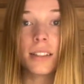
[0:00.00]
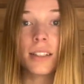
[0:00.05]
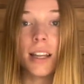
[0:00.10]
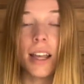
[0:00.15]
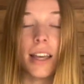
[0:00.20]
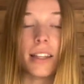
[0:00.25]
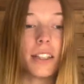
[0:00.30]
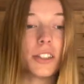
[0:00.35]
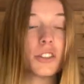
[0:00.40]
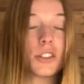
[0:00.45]

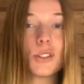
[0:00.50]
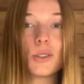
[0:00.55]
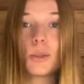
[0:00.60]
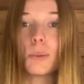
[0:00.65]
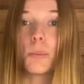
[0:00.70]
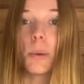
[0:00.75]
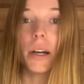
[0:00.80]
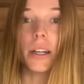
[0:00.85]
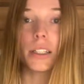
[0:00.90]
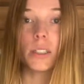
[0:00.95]
And they just use
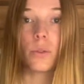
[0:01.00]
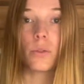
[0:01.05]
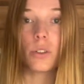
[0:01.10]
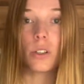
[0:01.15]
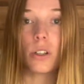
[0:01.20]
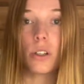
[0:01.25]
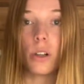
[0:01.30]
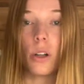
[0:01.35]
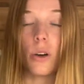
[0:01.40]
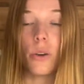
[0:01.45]
buckets for
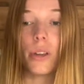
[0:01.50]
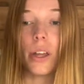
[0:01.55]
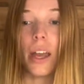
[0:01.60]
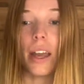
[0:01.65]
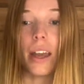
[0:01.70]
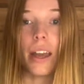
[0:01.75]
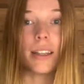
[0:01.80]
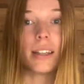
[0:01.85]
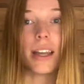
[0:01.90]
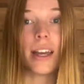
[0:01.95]
their
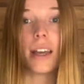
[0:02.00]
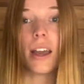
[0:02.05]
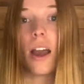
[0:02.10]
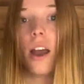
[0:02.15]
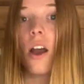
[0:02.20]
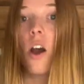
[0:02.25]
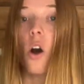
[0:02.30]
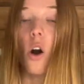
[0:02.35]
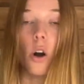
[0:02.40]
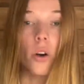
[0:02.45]
clothing, and like
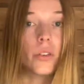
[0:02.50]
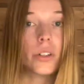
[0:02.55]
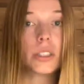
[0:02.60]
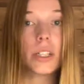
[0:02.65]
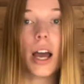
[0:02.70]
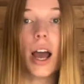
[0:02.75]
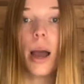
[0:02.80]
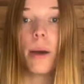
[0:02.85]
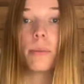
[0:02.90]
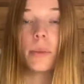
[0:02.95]
over
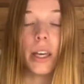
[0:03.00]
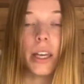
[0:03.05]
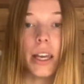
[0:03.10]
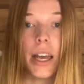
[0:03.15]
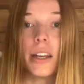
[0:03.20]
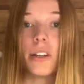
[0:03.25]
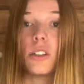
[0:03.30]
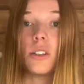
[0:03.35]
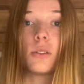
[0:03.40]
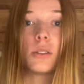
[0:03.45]
time they
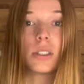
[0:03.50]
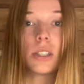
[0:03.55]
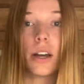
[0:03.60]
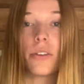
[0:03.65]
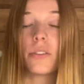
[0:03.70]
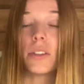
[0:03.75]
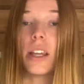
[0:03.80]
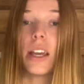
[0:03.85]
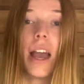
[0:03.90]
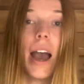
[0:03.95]
get new stuff
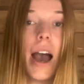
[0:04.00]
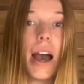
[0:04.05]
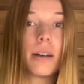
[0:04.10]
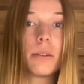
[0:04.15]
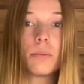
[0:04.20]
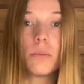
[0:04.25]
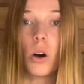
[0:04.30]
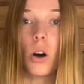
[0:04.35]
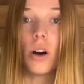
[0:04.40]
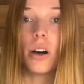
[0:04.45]
and they
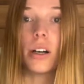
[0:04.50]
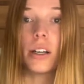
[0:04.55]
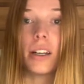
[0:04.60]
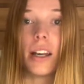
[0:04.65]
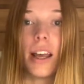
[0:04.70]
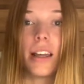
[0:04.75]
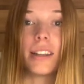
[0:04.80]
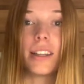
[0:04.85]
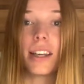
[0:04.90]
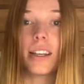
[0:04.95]
add on.
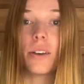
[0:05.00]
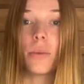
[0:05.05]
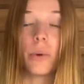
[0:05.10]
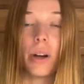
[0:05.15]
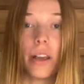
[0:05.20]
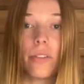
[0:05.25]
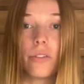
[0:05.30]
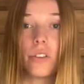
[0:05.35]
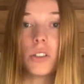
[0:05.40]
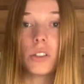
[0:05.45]
And like when
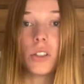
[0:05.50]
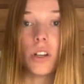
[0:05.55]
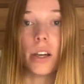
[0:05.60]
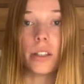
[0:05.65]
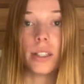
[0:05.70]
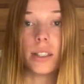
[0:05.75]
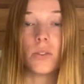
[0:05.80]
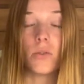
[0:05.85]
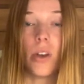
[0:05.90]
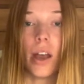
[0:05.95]
I first got
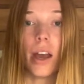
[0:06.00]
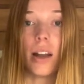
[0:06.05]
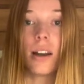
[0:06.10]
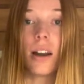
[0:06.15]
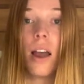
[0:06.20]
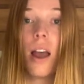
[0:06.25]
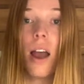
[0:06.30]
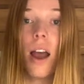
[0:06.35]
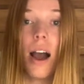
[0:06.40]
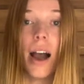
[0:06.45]
this van,
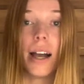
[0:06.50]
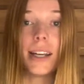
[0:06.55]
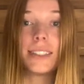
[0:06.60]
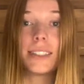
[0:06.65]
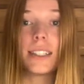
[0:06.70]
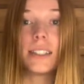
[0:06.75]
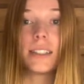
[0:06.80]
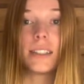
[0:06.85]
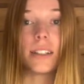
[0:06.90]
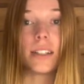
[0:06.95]
I
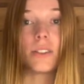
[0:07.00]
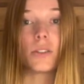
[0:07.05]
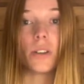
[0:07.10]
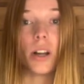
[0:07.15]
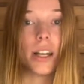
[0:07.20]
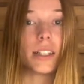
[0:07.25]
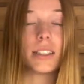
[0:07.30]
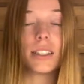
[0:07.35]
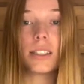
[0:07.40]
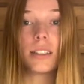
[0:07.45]

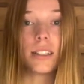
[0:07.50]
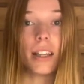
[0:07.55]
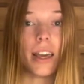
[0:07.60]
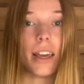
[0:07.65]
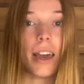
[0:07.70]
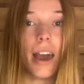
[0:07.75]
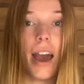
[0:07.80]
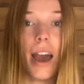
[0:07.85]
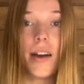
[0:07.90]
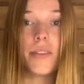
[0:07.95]
didn't like
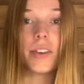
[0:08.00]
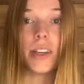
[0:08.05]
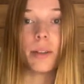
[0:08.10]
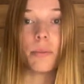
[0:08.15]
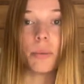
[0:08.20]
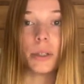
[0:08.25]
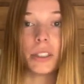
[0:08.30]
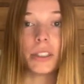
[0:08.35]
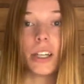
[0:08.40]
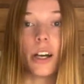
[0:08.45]
have it
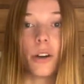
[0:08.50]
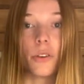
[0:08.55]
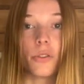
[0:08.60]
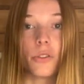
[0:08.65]
built out